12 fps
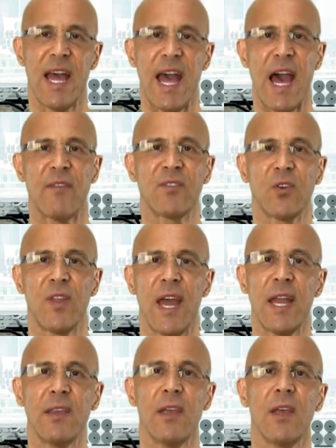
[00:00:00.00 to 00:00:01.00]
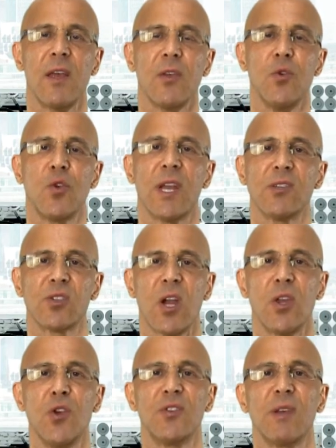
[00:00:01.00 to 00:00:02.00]
After then, you can
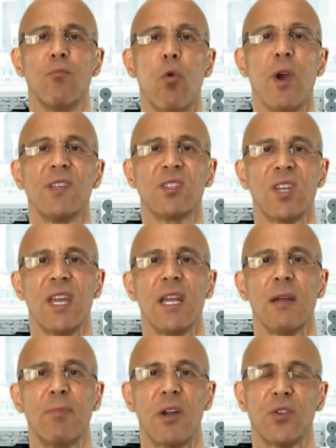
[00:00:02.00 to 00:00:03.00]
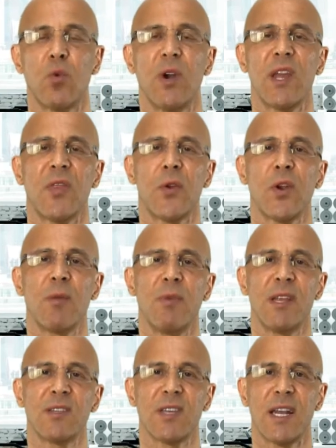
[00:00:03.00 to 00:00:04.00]
start using moist heat about 20, 30
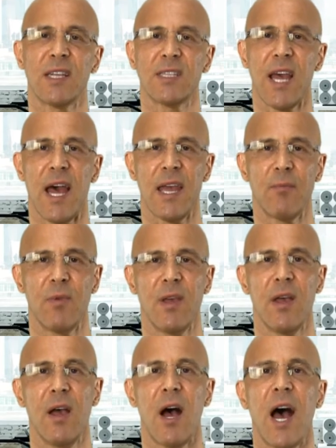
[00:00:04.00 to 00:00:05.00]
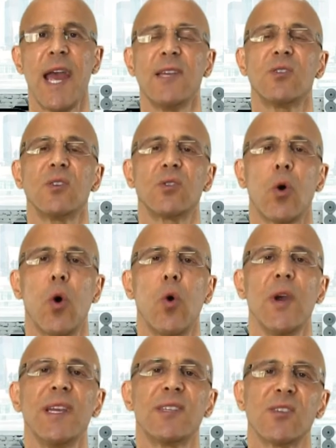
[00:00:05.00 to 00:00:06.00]
minutes at a time. Ice is
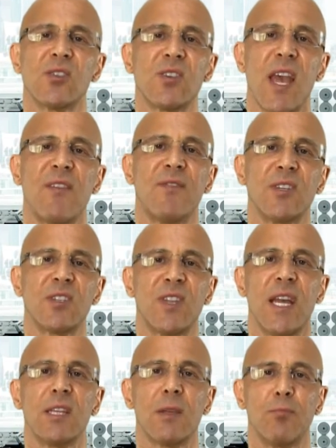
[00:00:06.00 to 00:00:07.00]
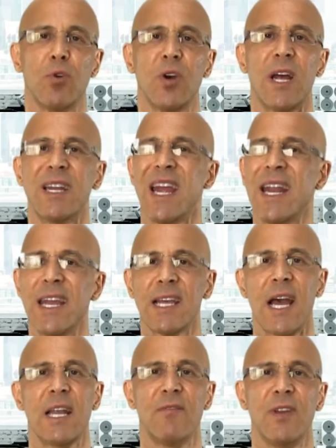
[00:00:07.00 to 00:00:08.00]
always the safest thing to put on any
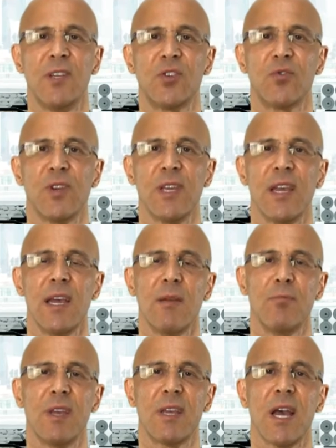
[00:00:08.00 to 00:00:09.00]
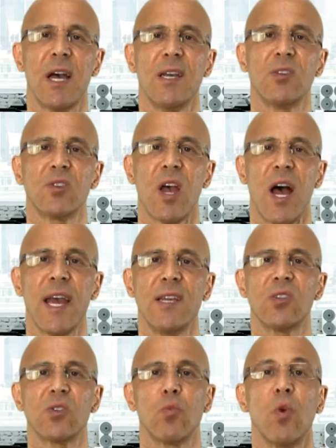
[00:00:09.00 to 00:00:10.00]
kind of injury because
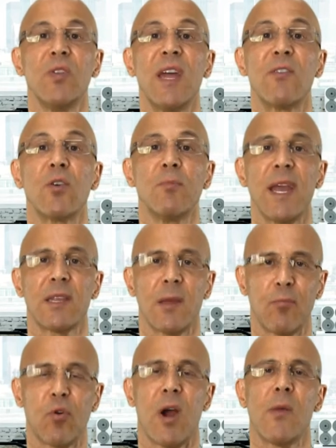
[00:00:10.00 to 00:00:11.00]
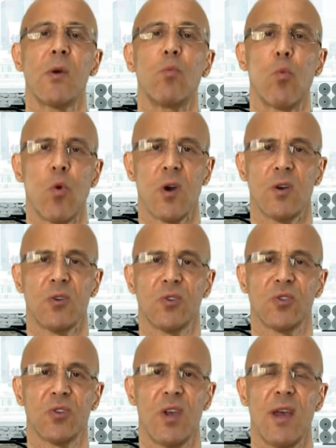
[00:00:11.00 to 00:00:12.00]
ice will never make the problem
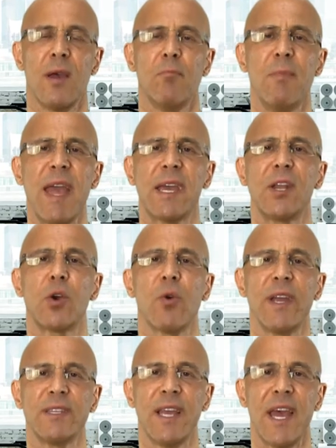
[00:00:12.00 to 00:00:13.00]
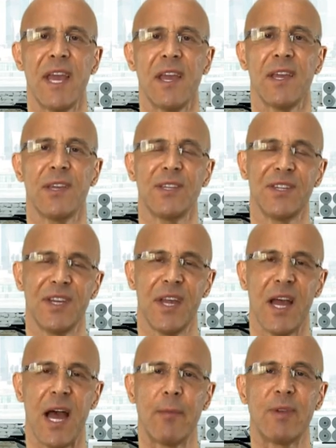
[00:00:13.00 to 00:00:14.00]
worse. Make it a great day.
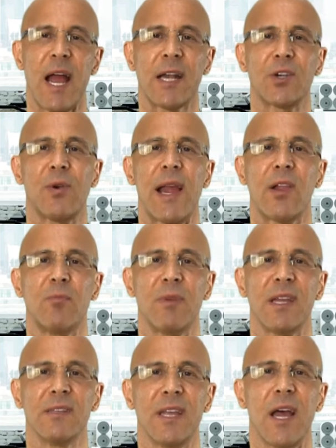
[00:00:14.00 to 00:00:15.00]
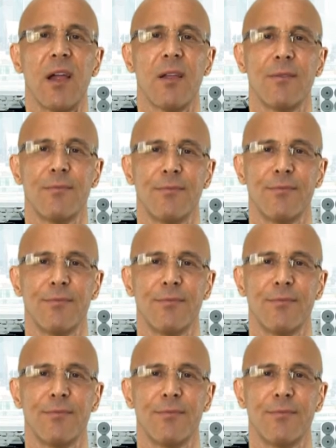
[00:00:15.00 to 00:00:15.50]
I'm Dr. Alan Mandell.